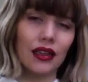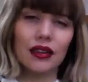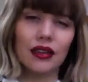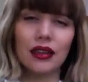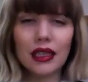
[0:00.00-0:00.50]

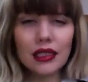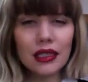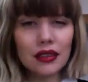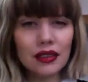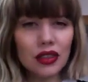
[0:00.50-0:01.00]
These
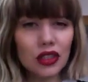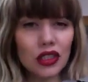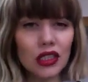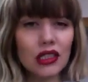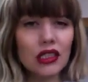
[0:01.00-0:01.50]

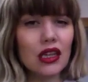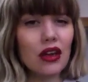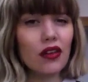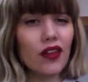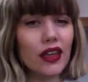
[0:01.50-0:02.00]
institutions
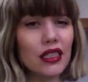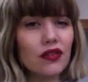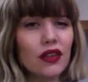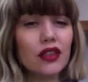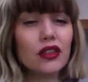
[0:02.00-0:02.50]

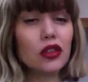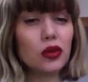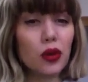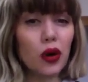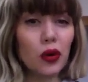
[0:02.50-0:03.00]
effectively
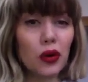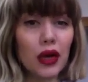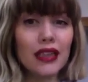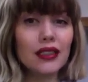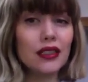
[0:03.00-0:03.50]
control
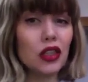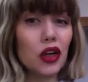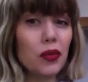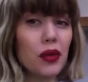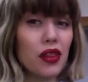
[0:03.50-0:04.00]
and
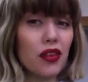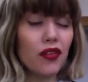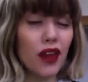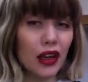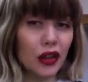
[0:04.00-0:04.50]
determine the
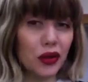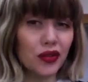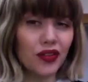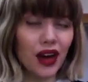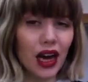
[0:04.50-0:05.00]
value of
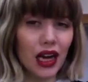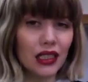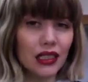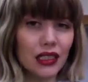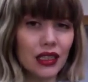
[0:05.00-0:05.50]

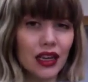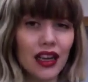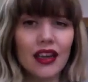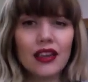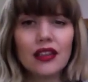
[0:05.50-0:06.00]
art.
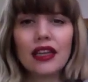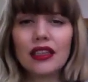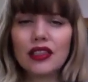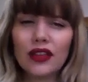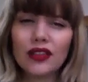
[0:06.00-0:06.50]
They
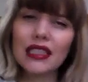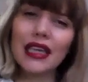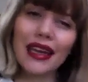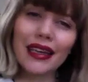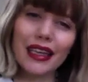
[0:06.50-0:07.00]
serve as
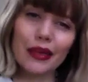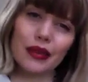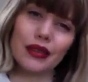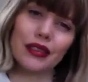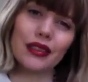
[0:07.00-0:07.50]

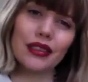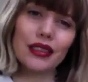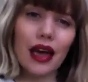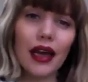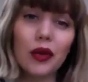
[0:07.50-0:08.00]
gatekeepers,
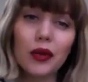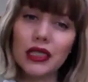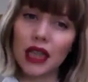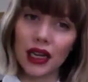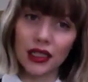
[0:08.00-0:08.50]
deciding which
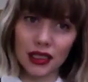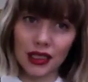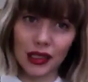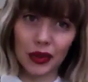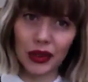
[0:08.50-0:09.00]
artists
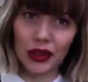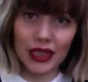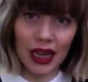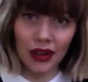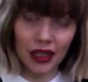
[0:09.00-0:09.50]
will go
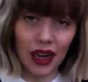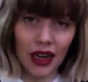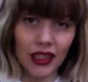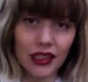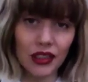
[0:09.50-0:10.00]
down in art
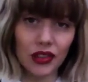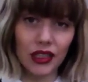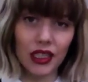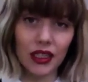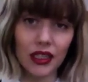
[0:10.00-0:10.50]

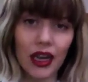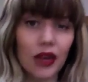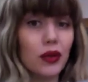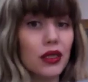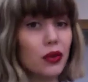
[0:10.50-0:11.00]
history and
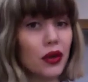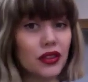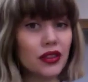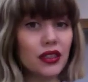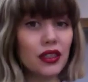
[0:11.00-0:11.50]
which won't.